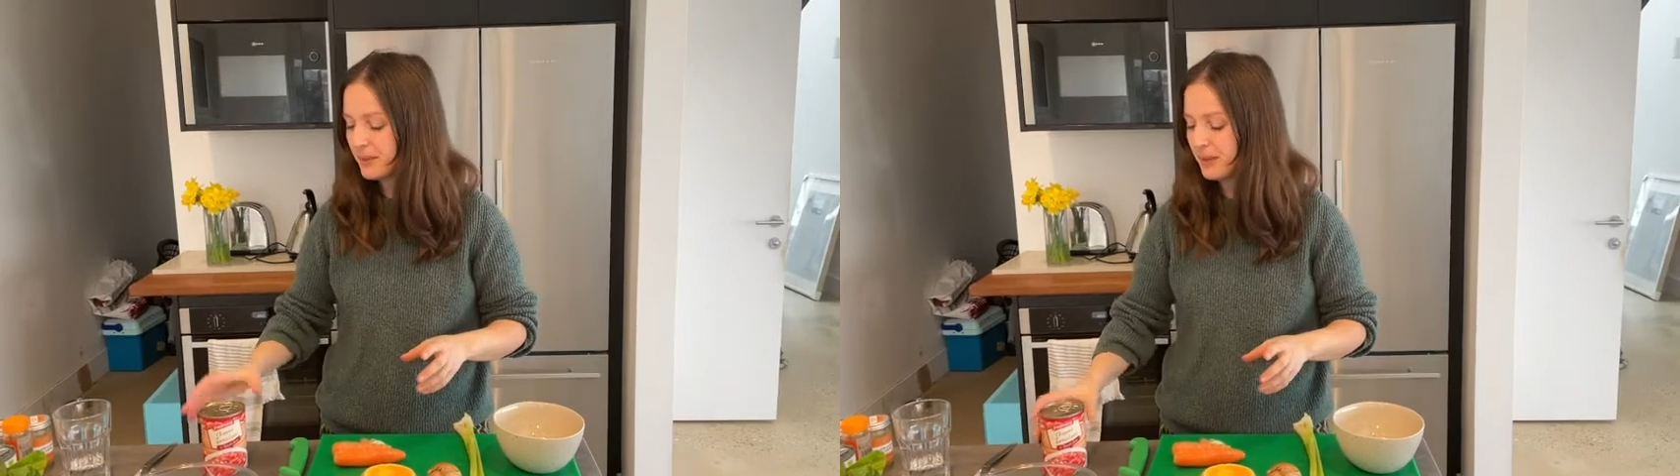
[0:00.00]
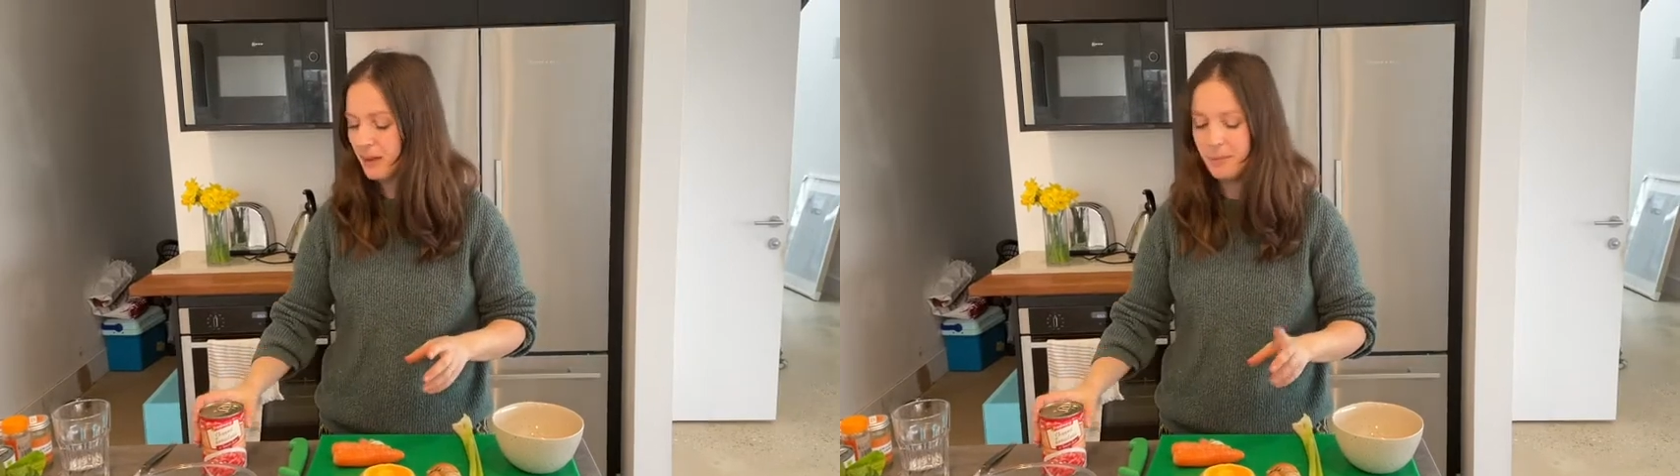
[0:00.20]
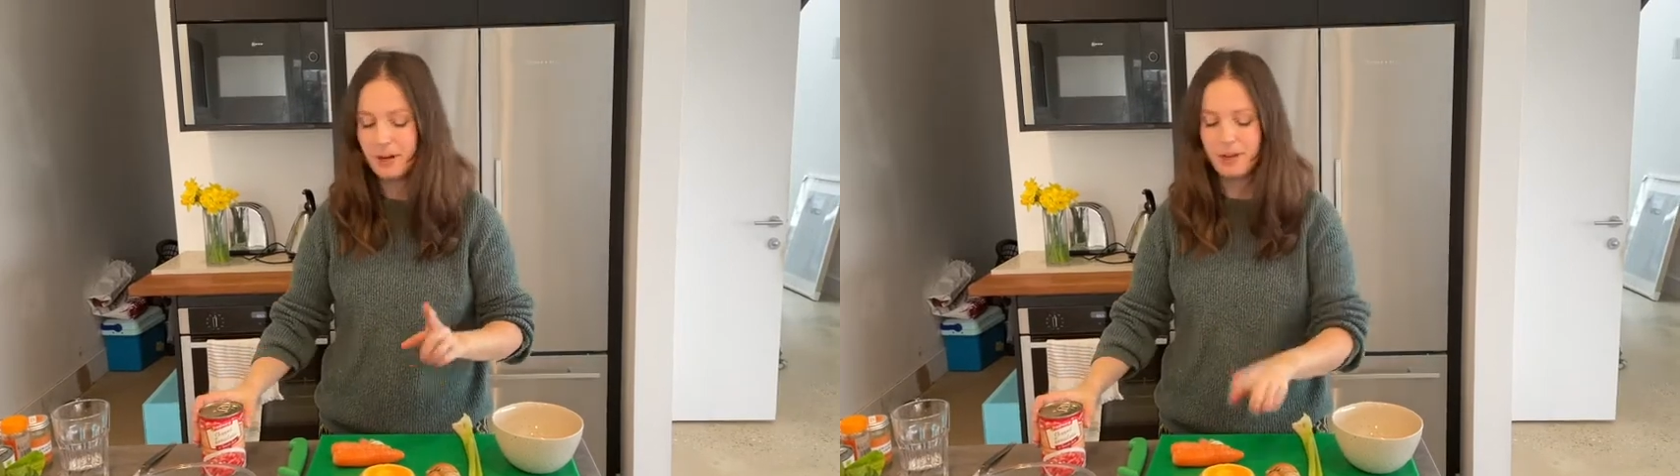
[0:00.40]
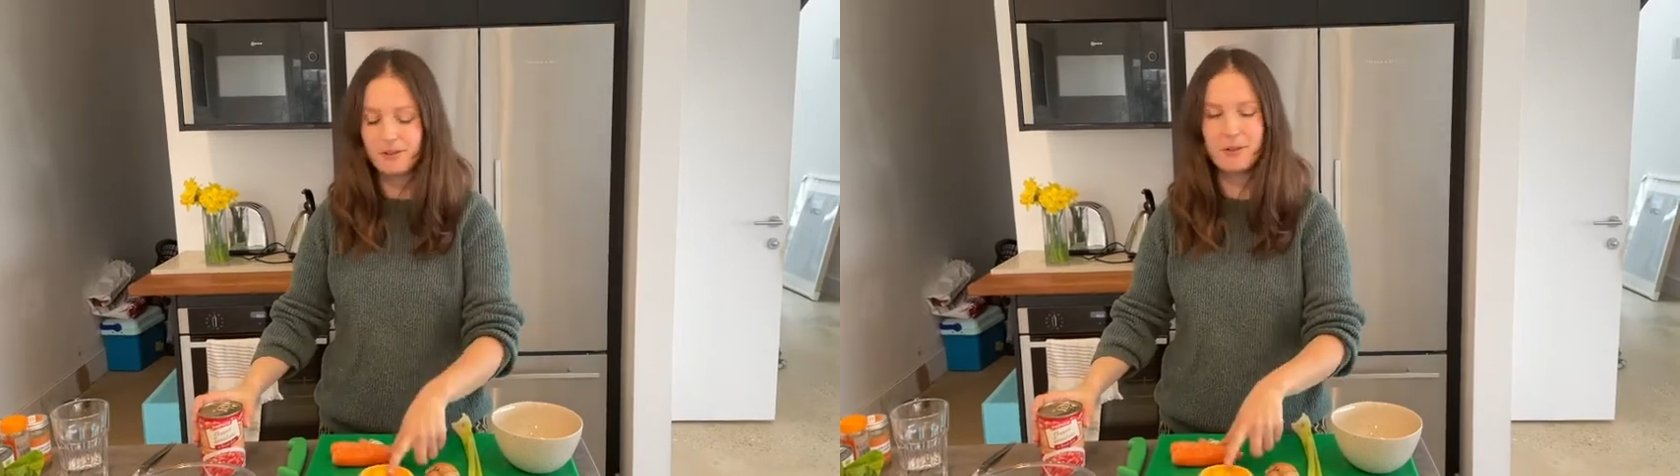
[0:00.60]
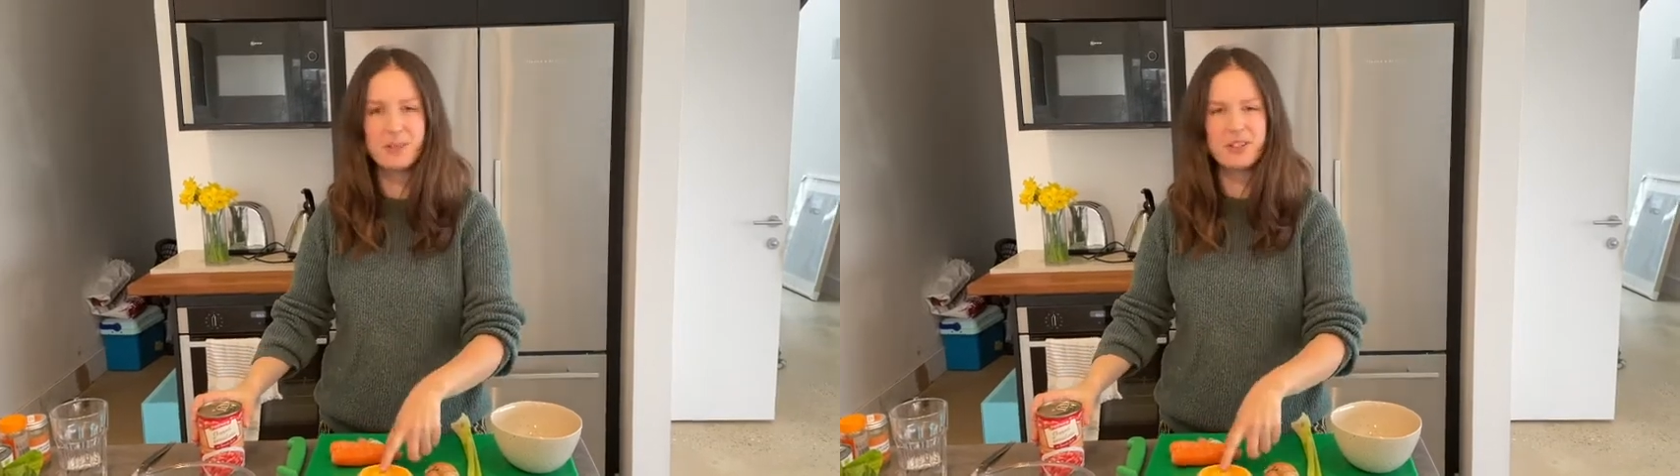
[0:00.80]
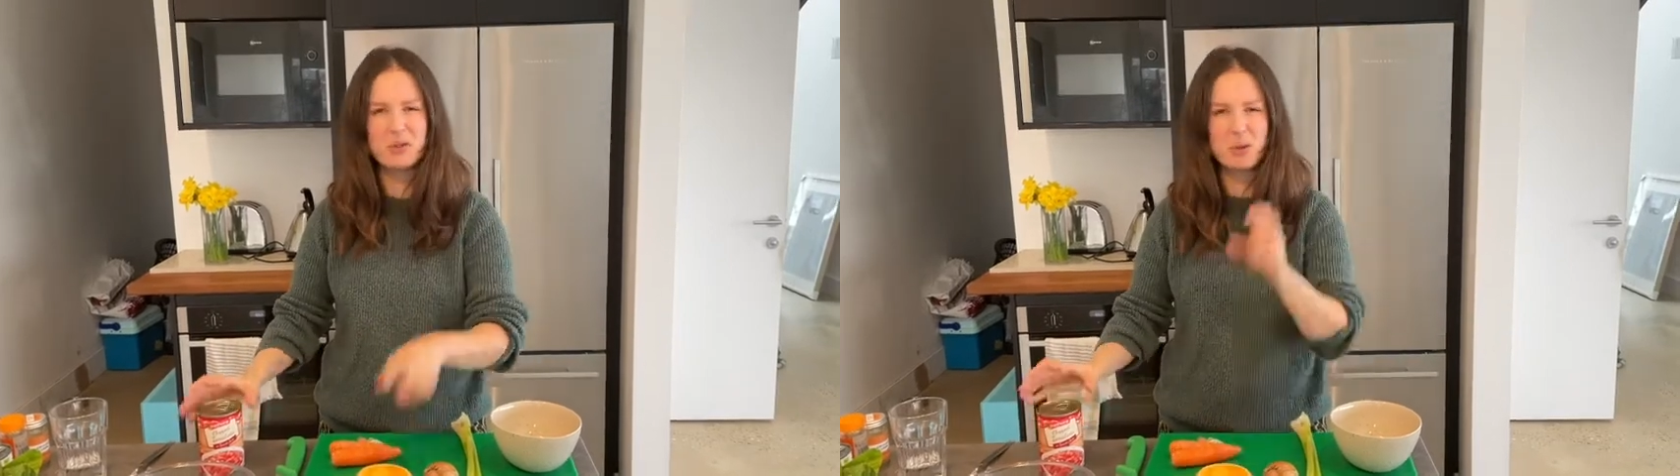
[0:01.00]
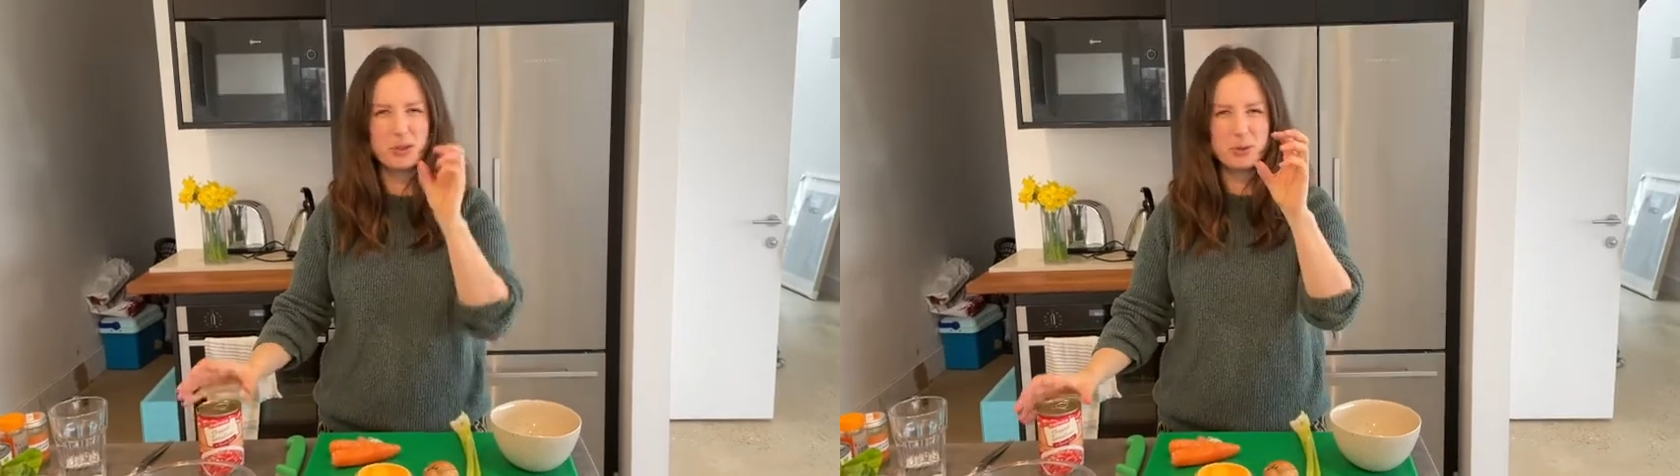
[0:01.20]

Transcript: apart from the squash,